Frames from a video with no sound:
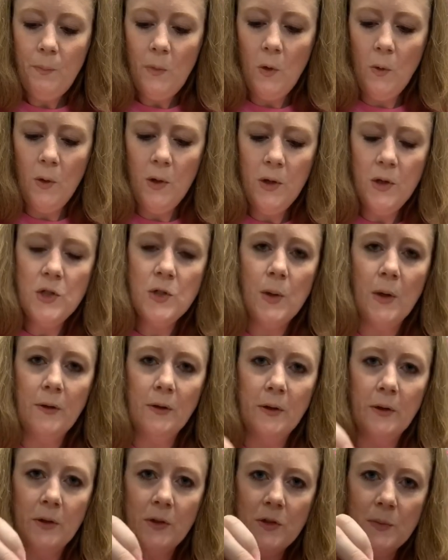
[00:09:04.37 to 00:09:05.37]
Or you could do other
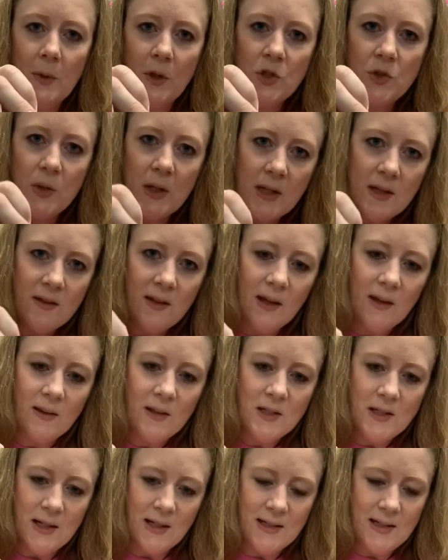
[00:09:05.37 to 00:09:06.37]
little small treats like the
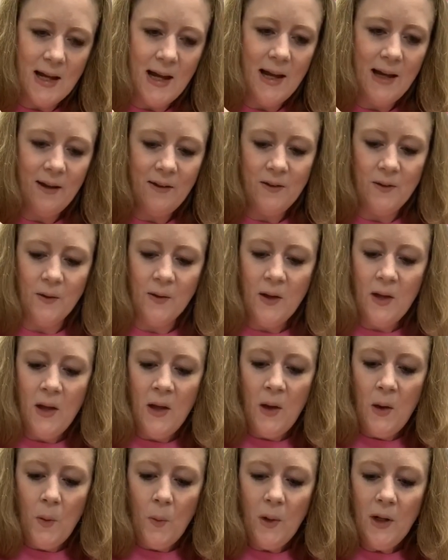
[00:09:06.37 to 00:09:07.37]
Tic Tacs or
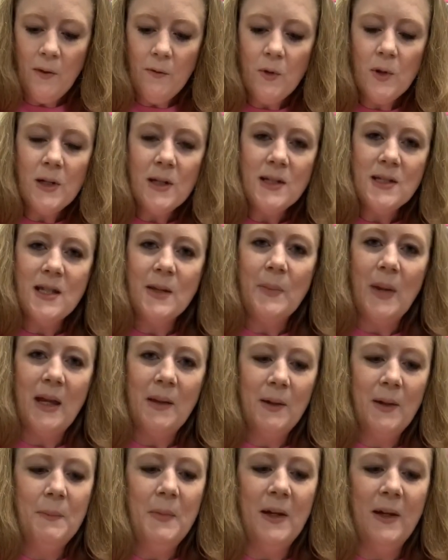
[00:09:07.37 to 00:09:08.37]
whatever it is that
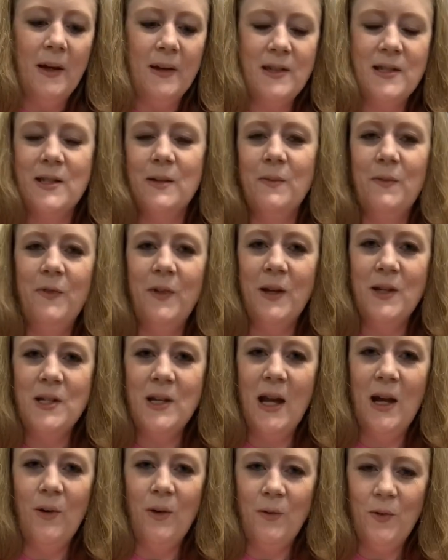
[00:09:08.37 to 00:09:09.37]
might be custom fit to
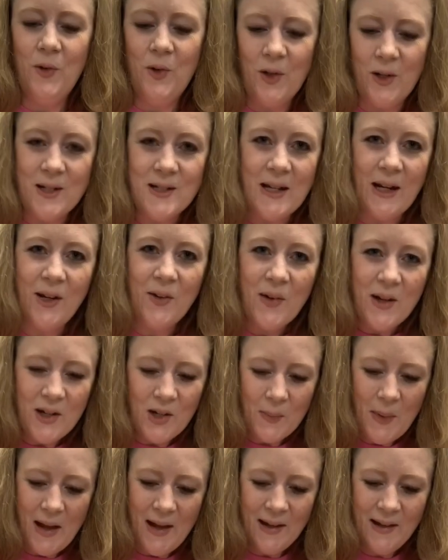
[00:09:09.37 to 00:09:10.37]
however you're going to decorate your
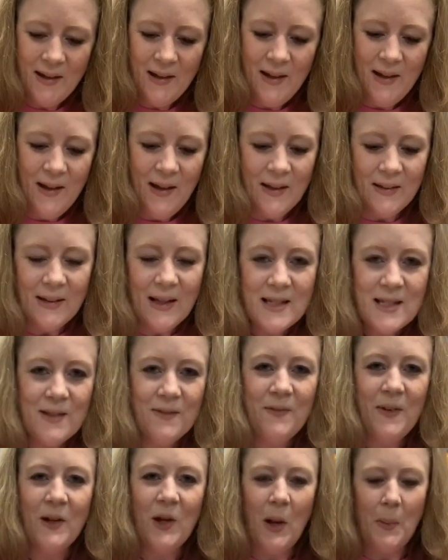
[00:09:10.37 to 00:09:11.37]
bag. Lots of
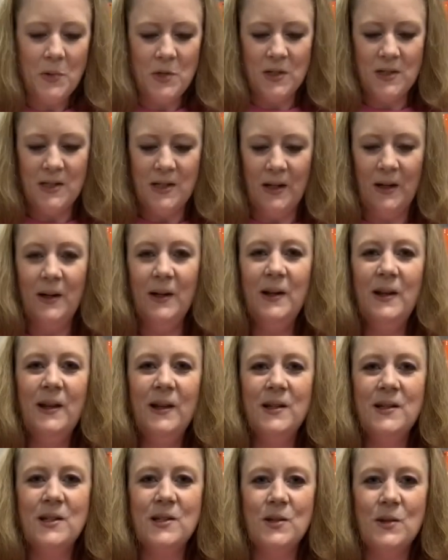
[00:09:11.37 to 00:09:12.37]
fun options there
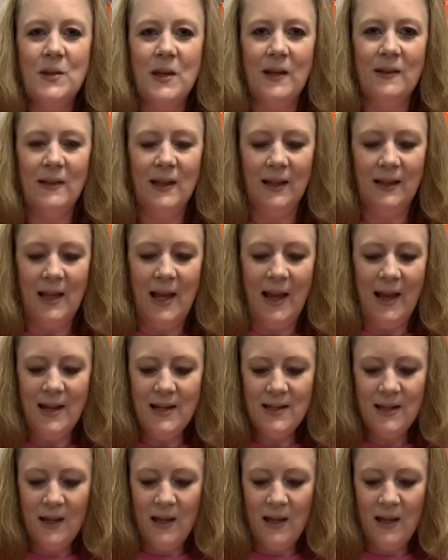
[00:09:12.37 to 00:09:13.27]
to do things like that.